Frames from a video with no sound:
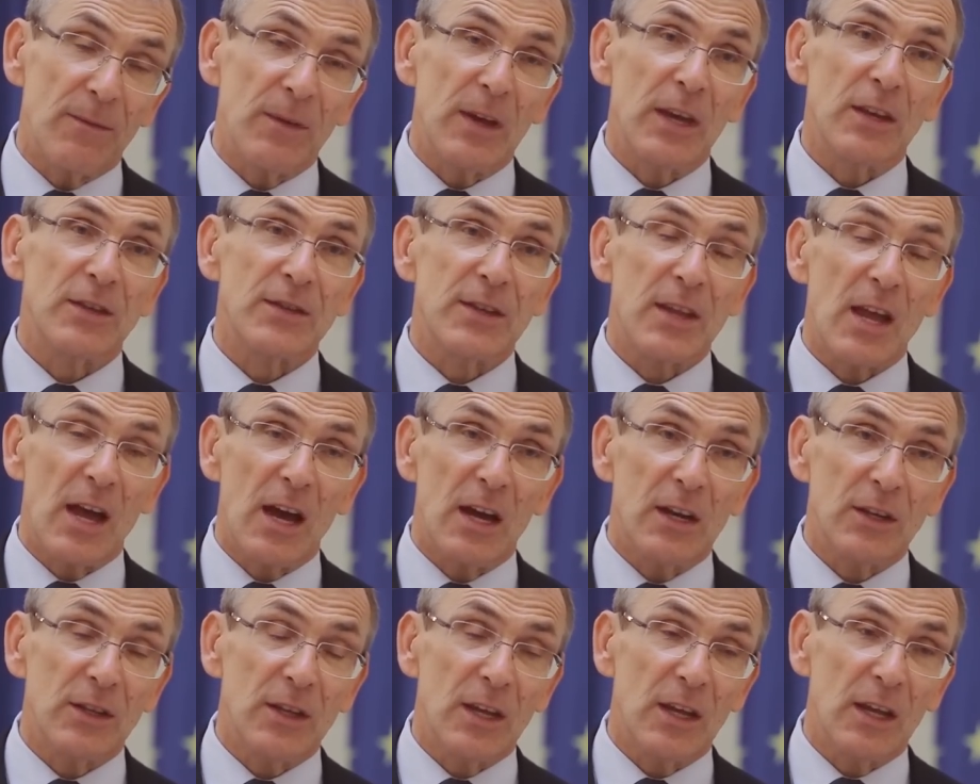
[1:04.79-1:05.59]
We
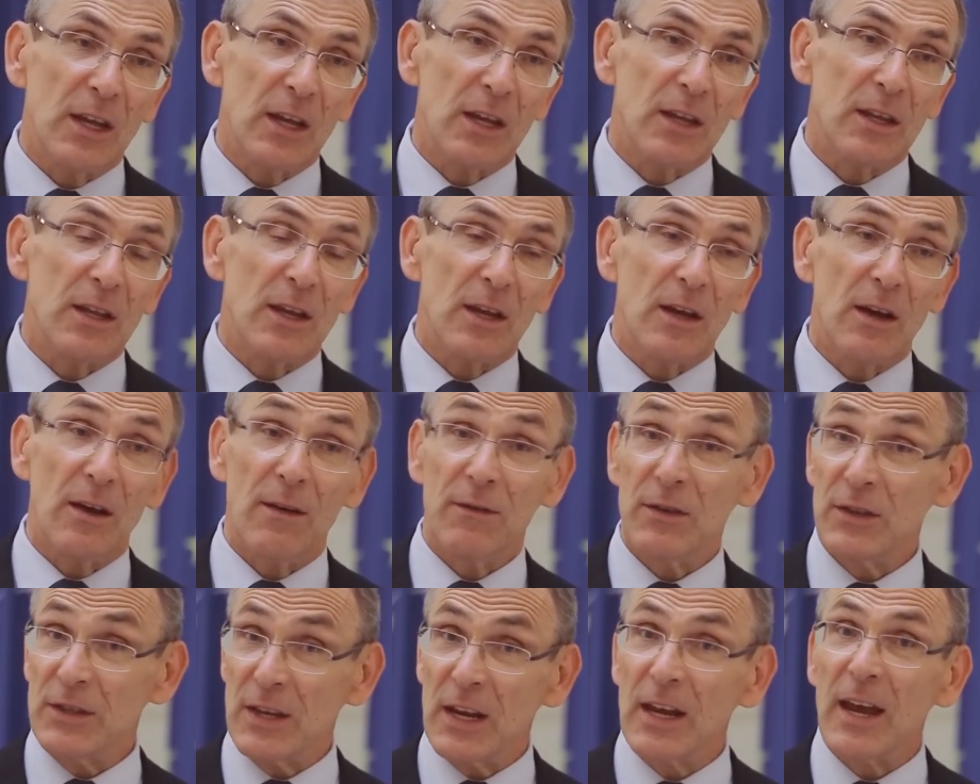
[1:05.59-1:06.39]
started
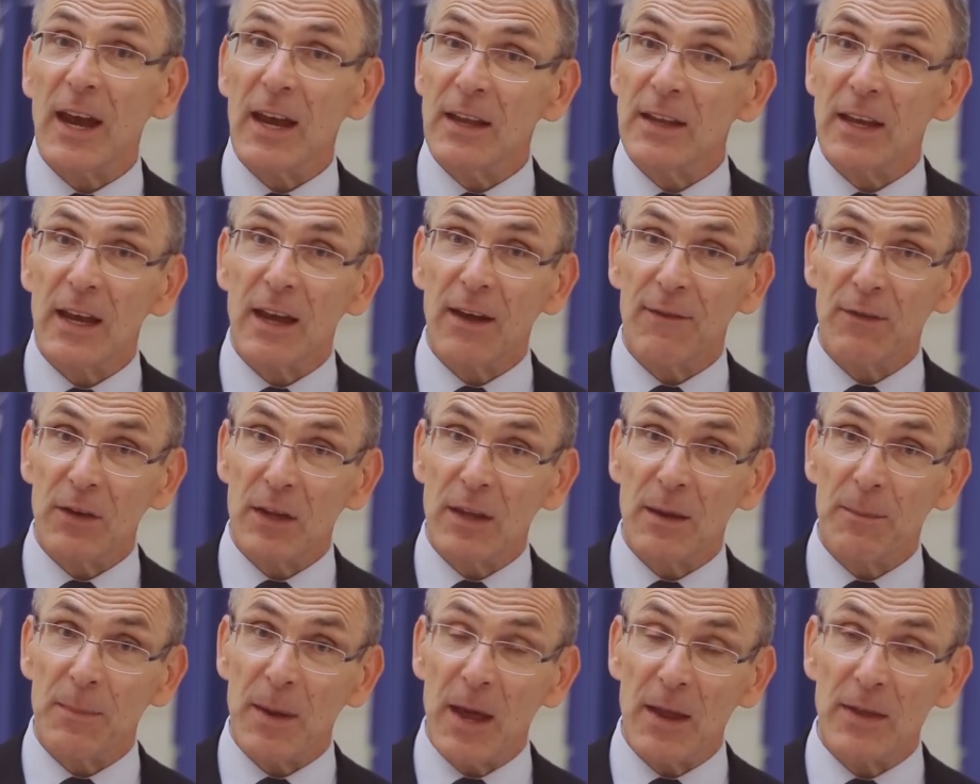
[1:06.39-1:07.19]
with regaining of
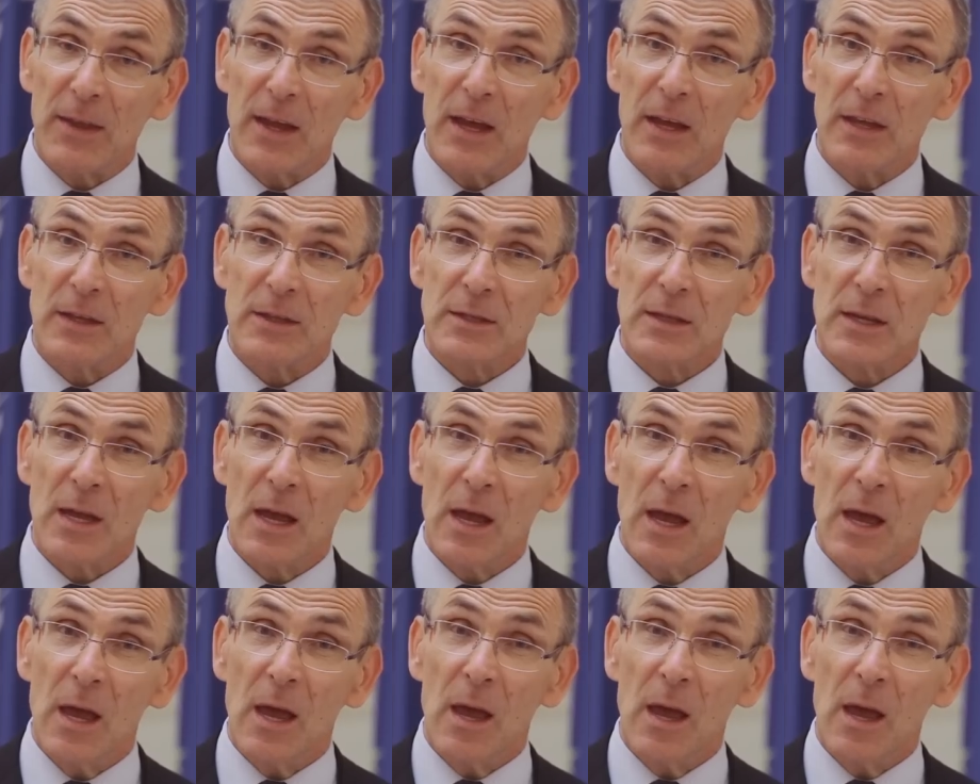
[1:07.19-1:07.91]
independence,